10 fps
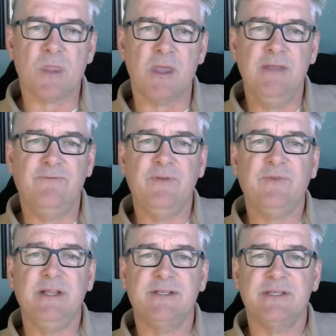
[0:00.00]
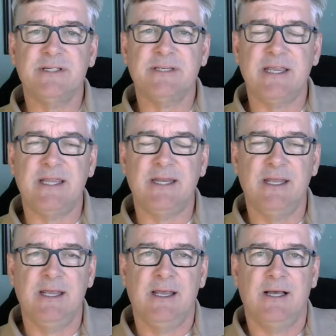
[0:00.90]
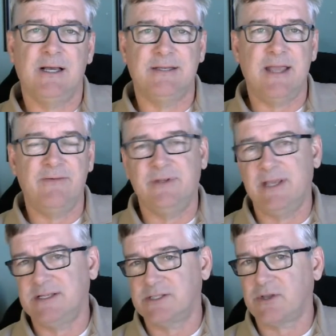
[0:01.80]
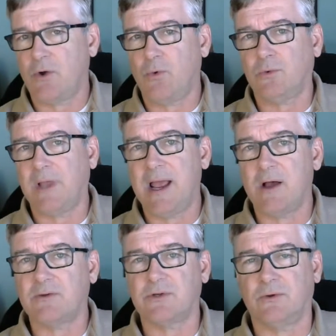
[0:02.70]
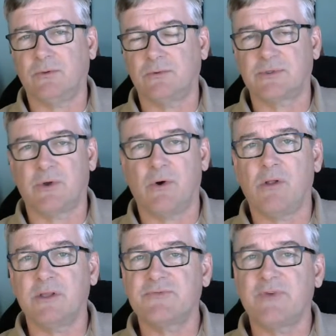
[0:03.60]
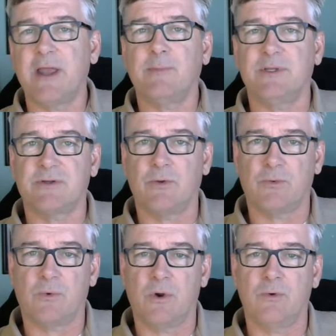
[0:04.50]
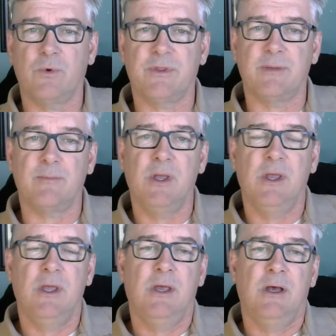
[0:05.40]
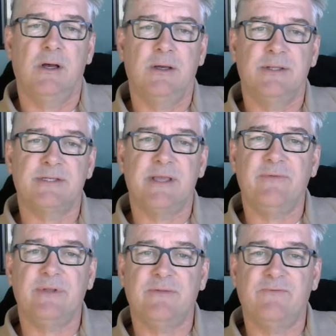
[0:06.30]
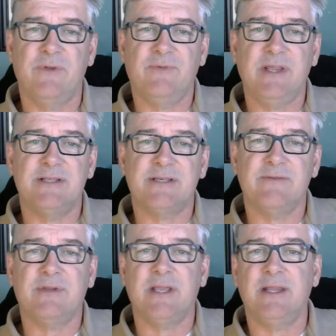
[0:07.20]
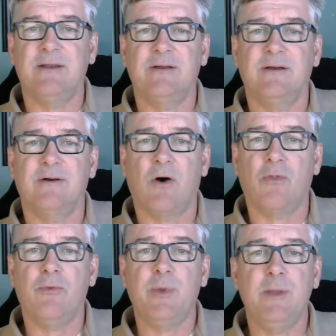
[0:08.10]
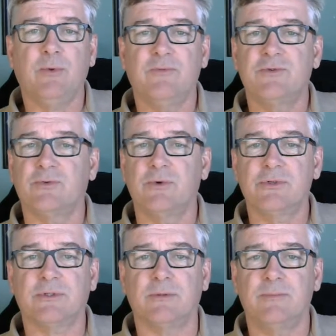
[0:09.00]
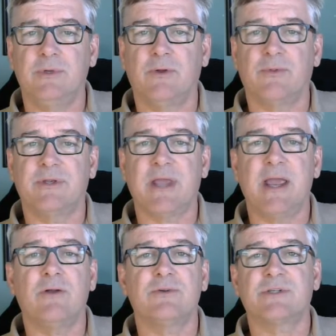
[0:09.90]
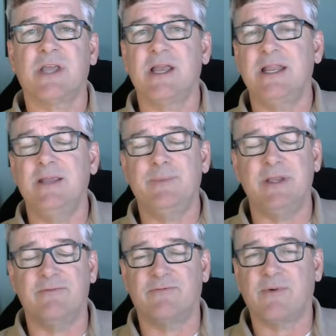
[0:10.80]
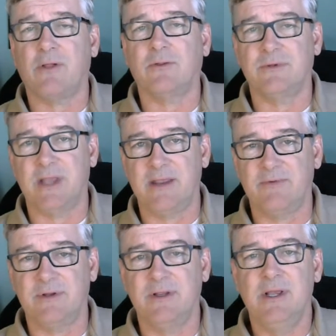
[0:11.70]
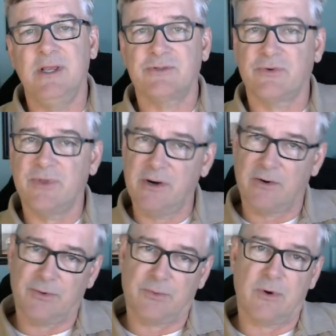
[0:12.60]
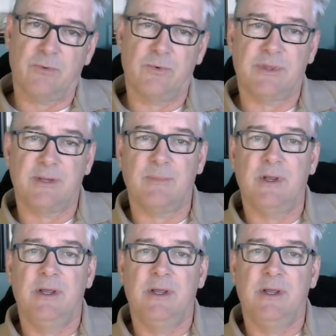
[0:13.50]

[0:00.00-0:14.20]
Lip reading: In 1516, David takes his whole household, so all his family's on the road with him. In 1517, all the people of Jerusalem, the town just kind of emptied and followed David. So they're on the road with him.